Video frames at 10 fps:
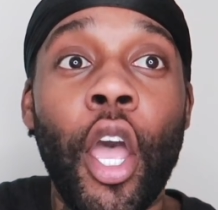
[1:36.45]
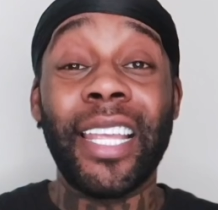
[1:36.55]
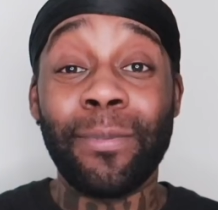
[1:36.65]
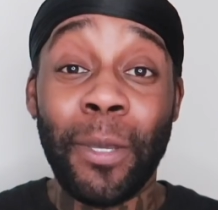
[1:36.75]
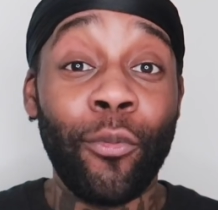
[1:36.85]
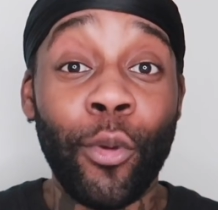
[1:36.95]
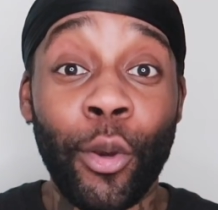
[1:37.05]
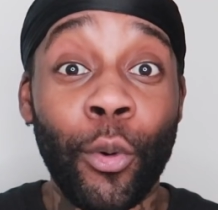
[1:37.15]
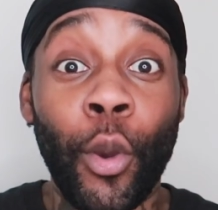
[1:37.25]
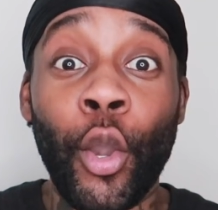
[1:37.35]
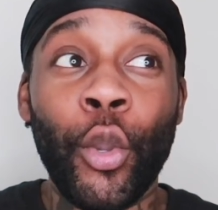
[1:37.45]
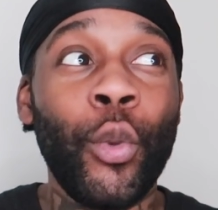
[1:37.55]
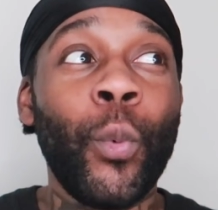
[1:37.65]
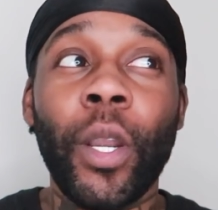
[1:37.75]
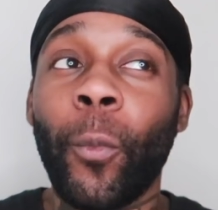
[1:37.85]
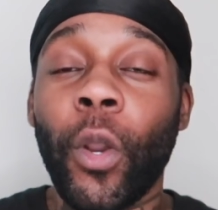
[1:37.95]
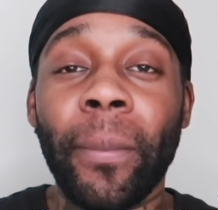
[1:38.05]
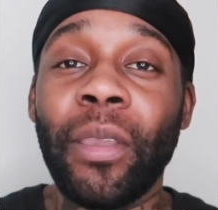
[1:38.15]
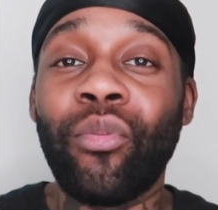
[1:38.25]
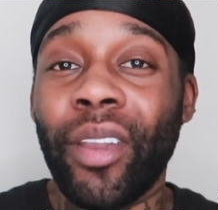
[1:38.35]
Let's be real, who wouldn't want to
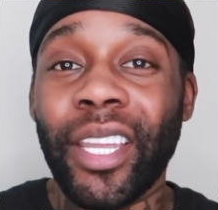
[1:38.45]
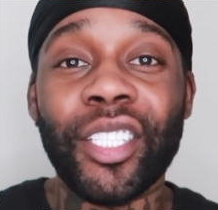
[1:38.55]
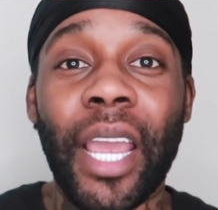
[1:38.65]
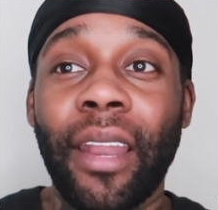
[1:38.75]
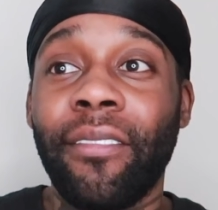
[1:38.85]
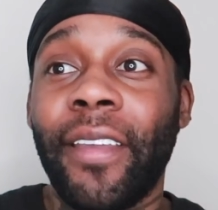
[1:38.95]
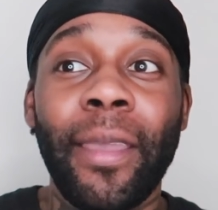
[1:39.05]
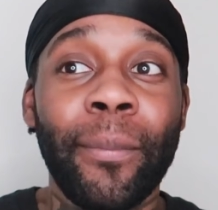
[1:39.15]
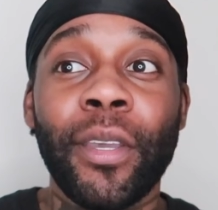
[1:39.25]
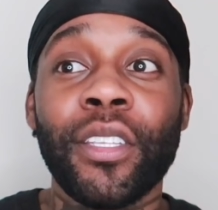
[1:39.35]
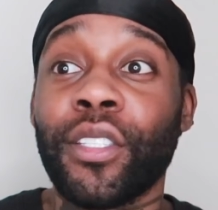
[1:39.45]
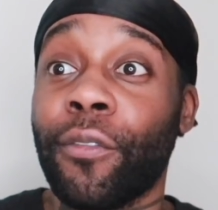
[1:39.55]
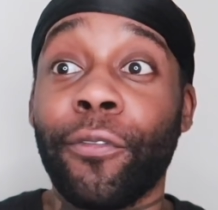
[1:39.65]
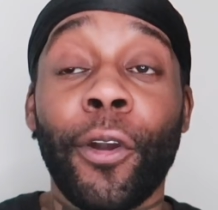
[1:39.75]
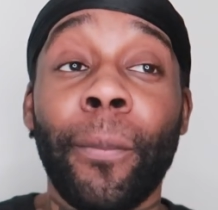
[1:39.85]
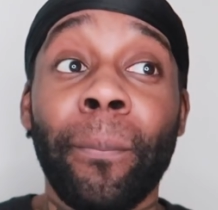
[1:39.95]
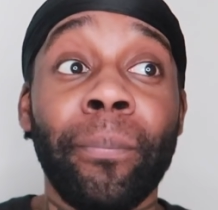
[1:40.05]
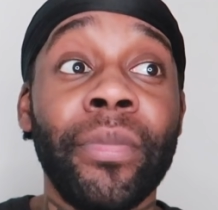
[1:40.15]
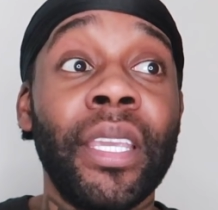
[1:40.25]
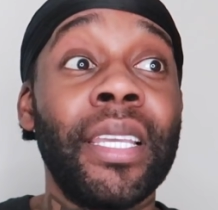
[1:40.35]
be rich and famous
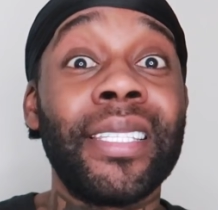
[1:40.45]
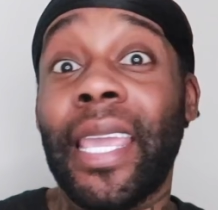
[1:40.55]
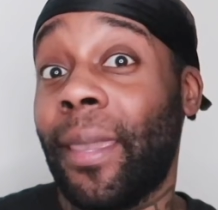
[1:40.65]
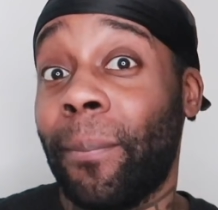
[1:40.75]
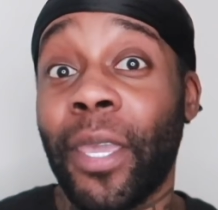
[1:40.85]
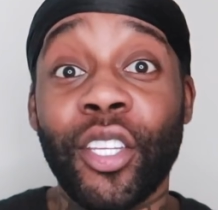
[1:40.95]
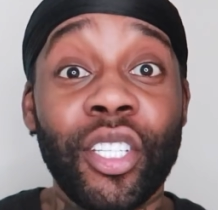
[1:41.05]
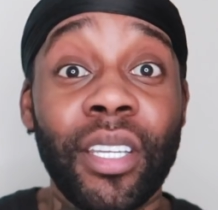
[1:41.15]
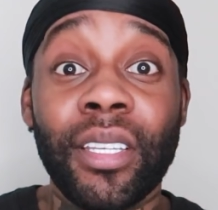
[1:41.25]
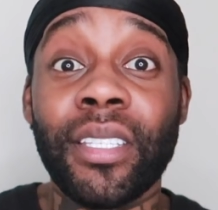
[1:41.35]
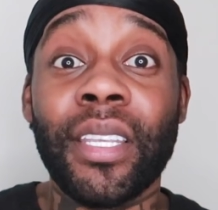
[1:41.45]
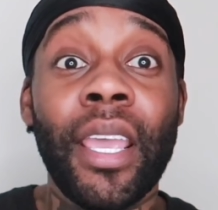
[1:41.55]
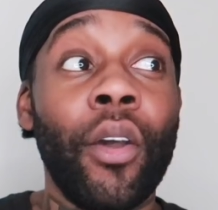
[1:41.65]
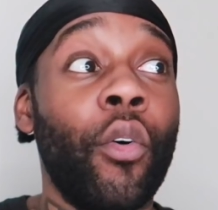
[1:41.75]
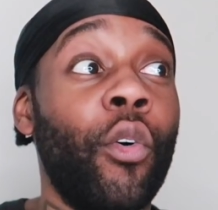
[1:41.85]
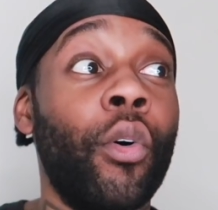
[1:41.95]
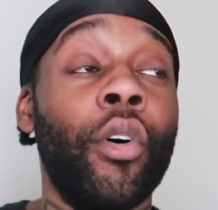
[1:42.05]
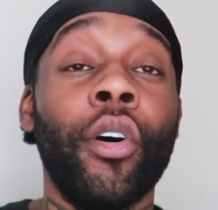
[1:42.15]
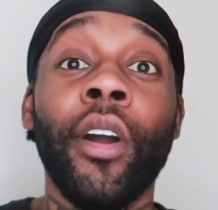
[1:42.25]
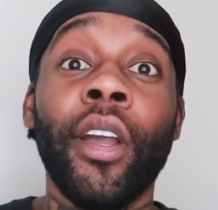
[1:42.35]
from taking pictures
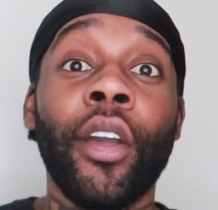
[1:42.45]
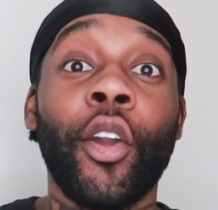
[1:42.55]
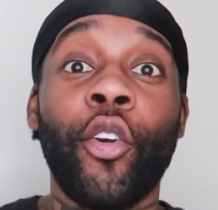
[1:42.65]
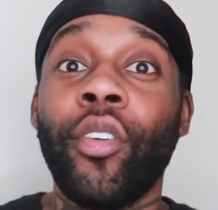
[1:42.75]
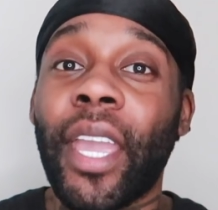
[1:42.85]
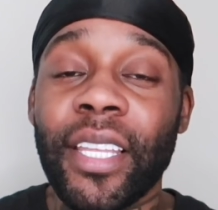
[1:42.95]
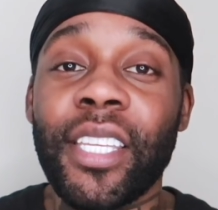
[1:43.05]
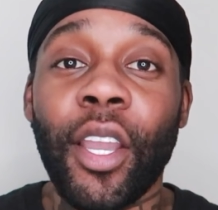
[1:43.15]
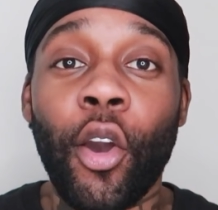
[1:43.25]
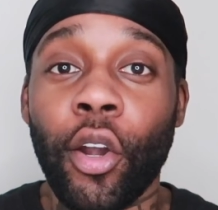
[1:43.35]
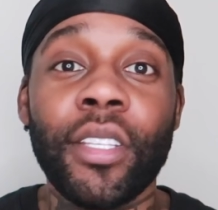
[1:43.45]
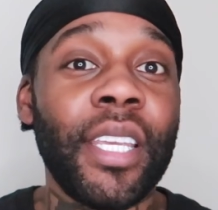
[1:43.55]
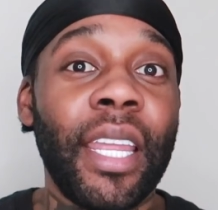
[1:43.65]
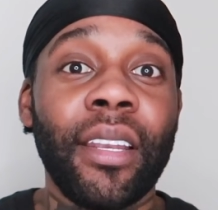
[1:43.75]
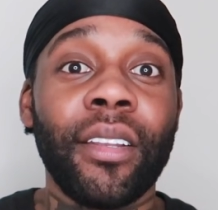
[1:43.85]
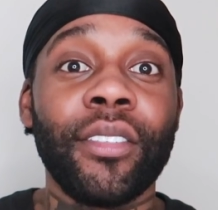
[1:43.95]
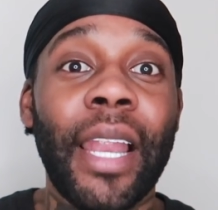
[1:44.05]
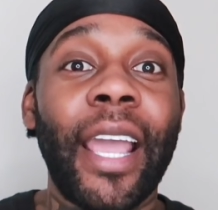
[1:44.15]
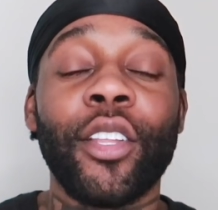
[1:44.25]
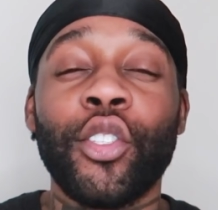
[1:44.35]
or creating content,
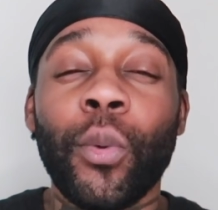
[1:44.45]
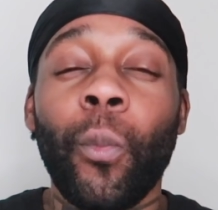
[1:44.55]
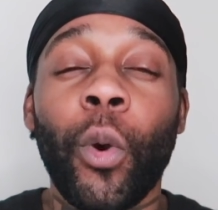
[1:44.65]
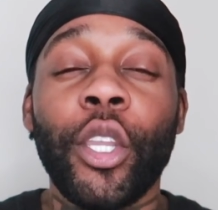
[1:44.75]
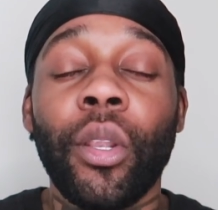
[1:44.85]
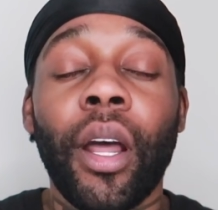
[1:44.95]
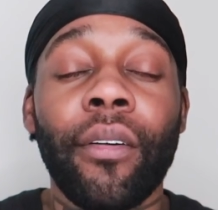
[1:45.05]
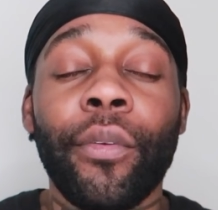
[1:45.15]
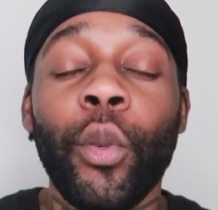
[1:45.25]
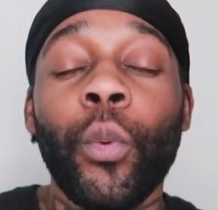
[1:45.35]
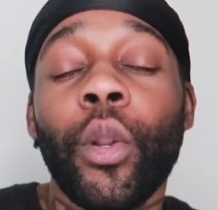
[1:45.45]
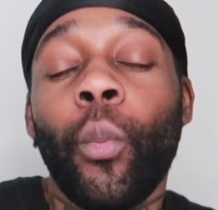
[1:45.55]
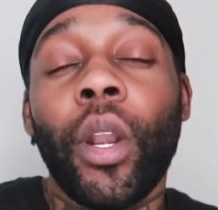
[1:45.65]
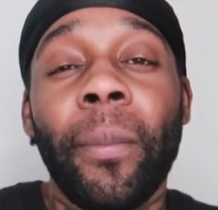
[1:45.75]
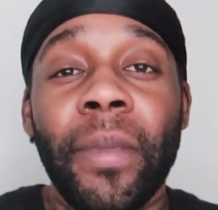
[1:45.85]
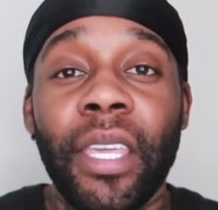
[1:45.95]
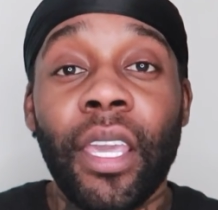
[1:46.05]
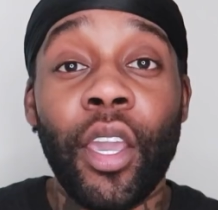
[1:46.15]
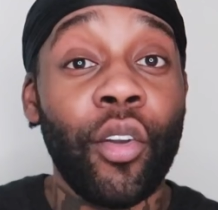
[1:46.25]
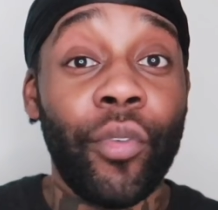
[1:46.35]
like doing what you love? Who wouldn't want to
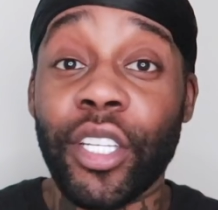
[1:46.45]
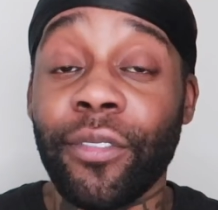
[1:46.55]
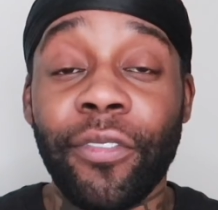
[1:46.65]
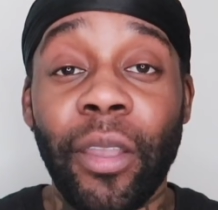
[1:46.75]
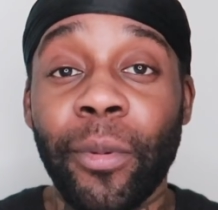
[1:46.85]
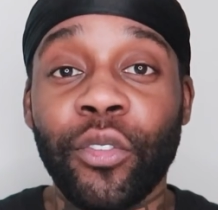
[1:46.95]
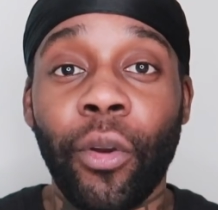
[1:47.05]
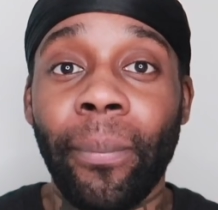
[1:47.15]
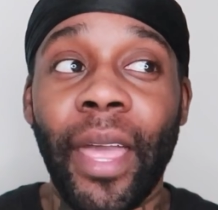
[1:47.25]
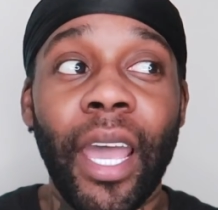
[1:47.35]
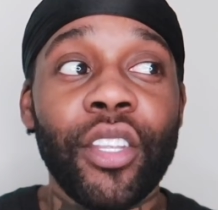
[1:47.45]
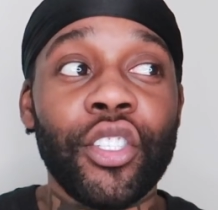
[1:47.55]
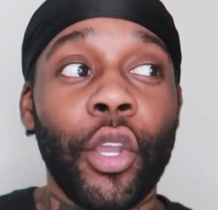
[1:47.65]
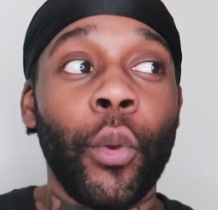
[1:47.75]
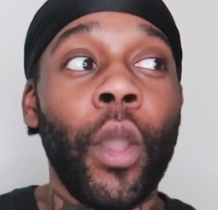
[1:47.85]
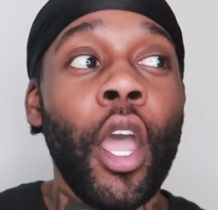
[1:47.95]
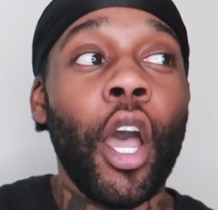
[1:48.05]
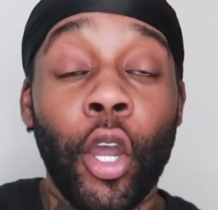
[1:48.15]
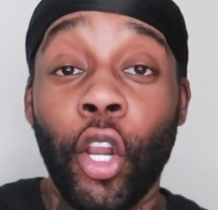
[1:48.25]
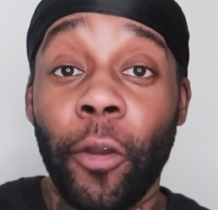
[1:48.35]
be rich and famous from that? So
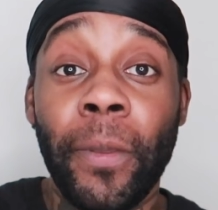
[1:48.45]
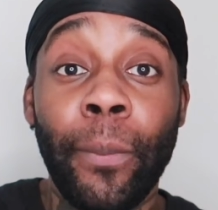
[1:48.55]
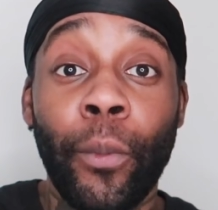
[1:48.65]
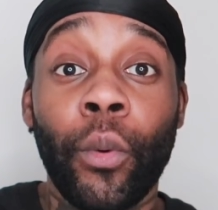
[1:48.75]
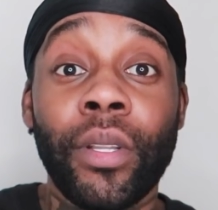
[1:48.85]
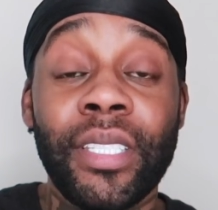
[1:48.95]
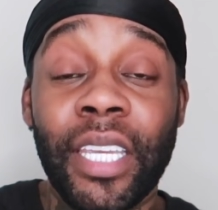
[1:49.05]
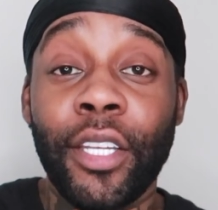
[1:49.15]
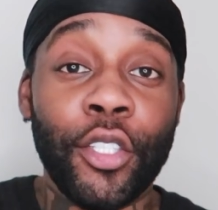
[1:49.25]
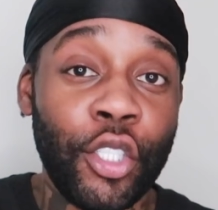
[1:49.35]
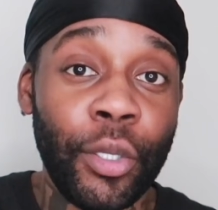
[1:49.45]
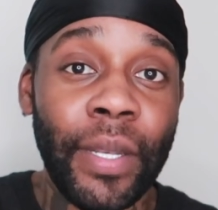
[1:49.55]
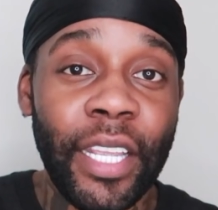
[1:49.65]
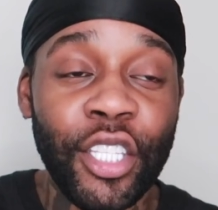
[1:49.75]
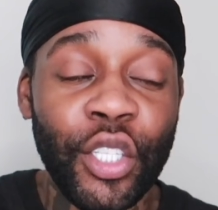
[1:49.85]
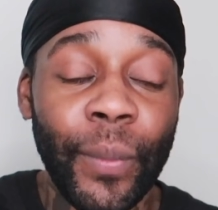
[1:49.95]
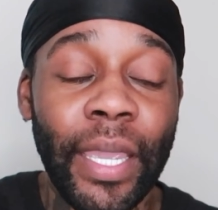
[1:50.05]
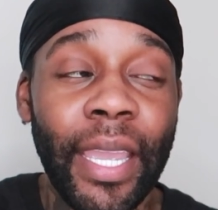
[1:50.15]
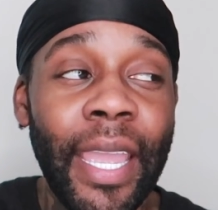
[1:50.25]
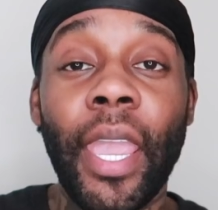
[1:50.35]
a lot of people did tune into it.